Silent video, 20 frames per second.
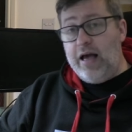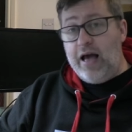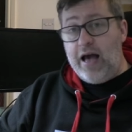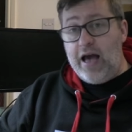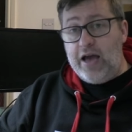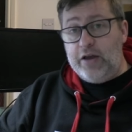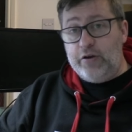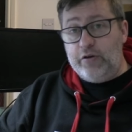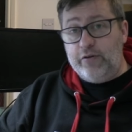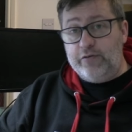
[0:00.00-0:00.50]

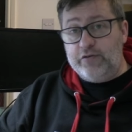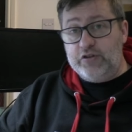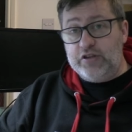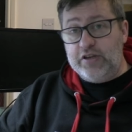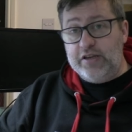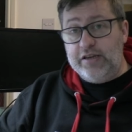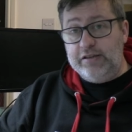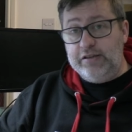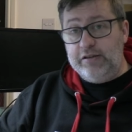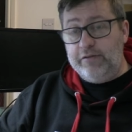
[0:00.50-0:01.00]
ahead of
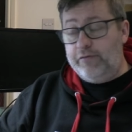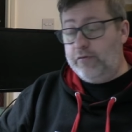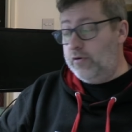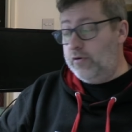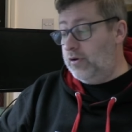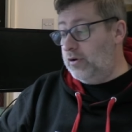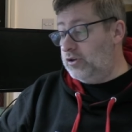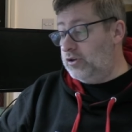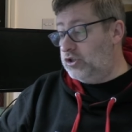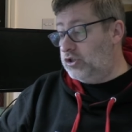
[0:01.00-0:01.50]
seeing the
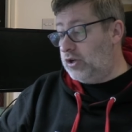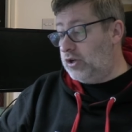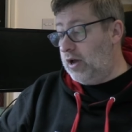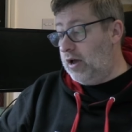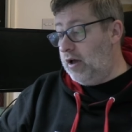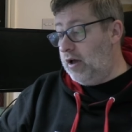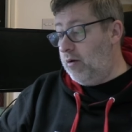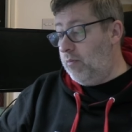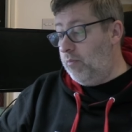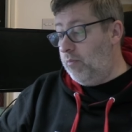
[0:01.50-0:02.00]
first
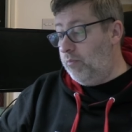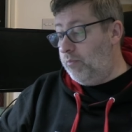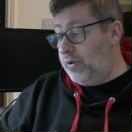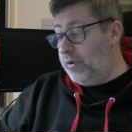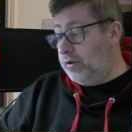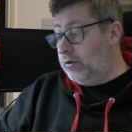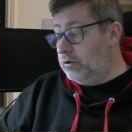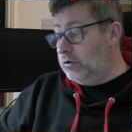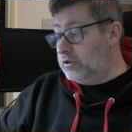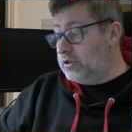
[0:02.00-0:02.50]
um,
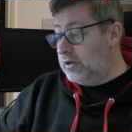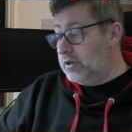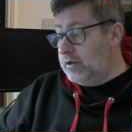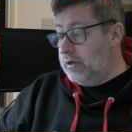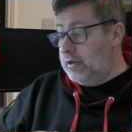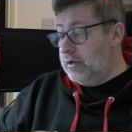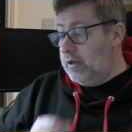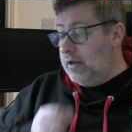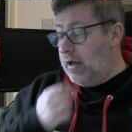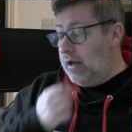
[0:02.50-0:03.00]
build.
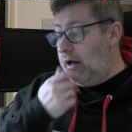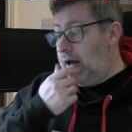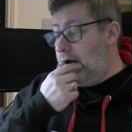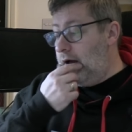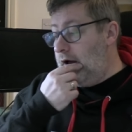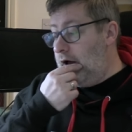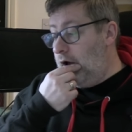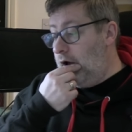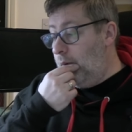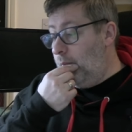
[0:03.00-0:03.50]

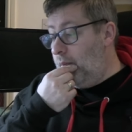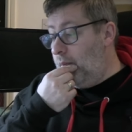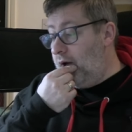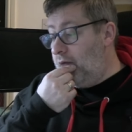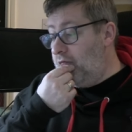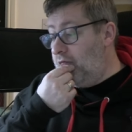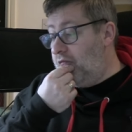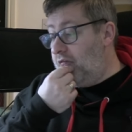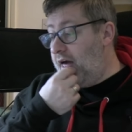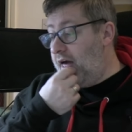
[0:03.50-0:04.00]
Um,
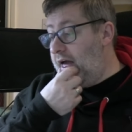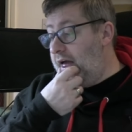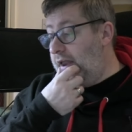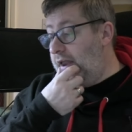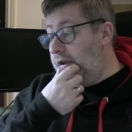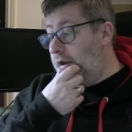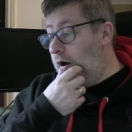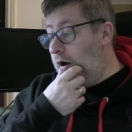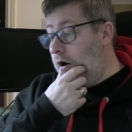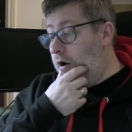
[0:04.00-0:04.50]

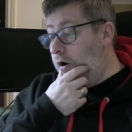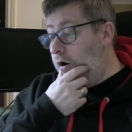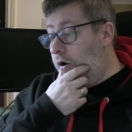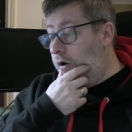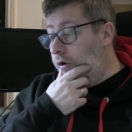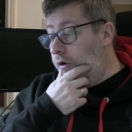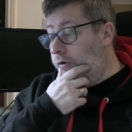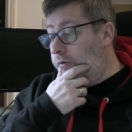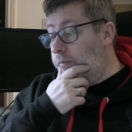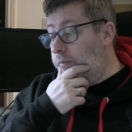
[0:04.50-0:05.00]
then
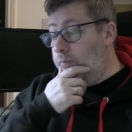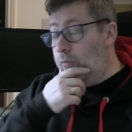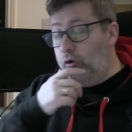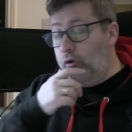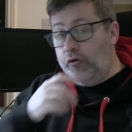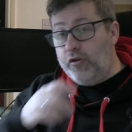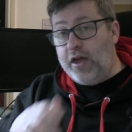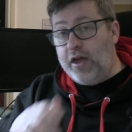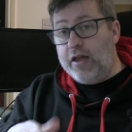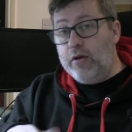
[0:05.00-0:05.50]
on
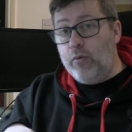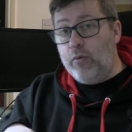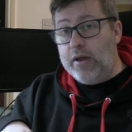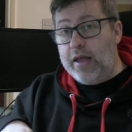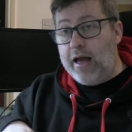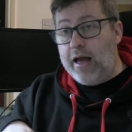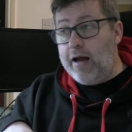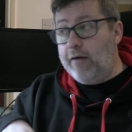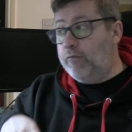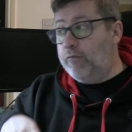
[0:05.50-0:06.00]
Monday, we
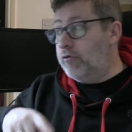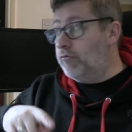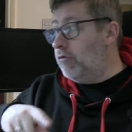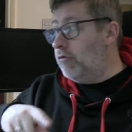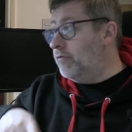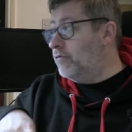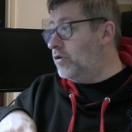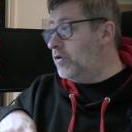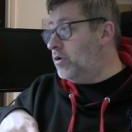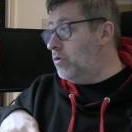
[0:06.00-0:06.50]
have the
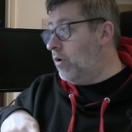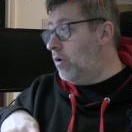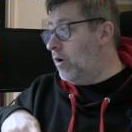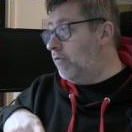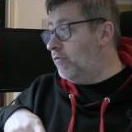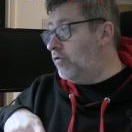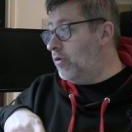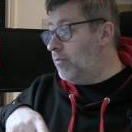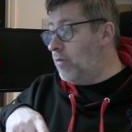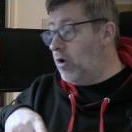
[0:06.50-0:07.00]
review
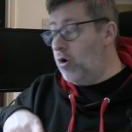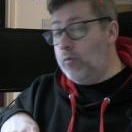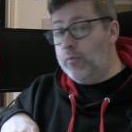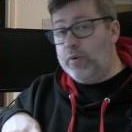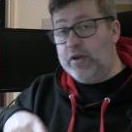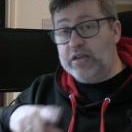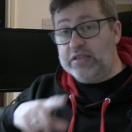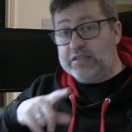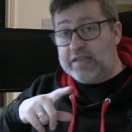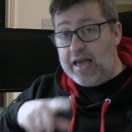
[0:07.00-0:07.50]
of the
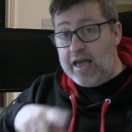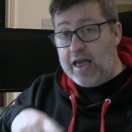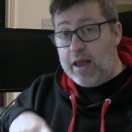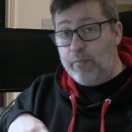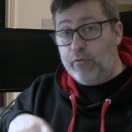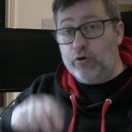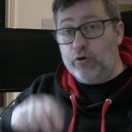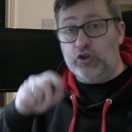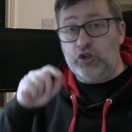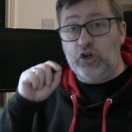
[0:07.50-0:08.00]
Mobius
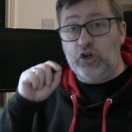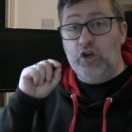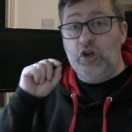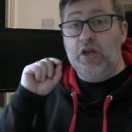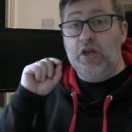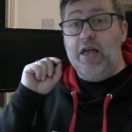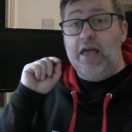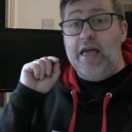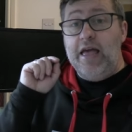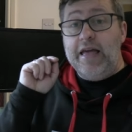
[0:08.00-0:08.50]
airbrush.
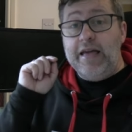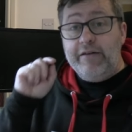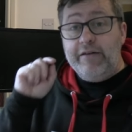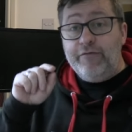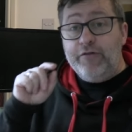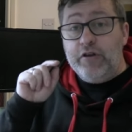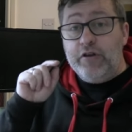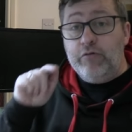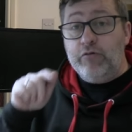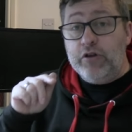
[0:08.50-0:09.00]

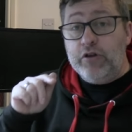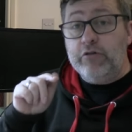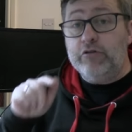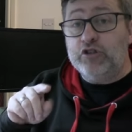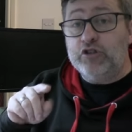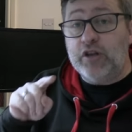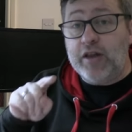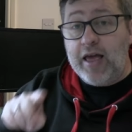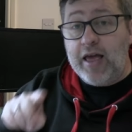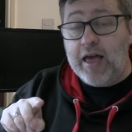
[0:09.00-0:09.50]
If you
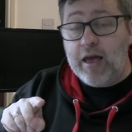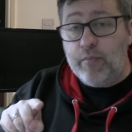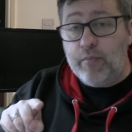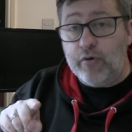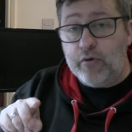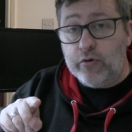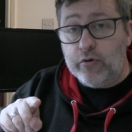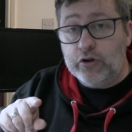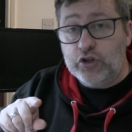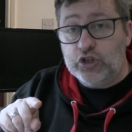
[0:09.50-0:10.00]
use an
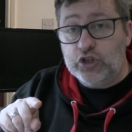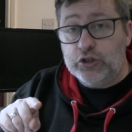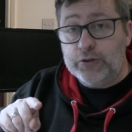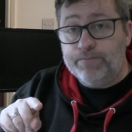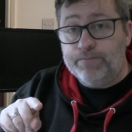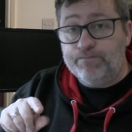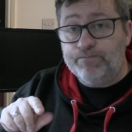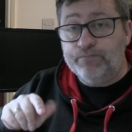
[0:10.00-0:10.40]
airbrush,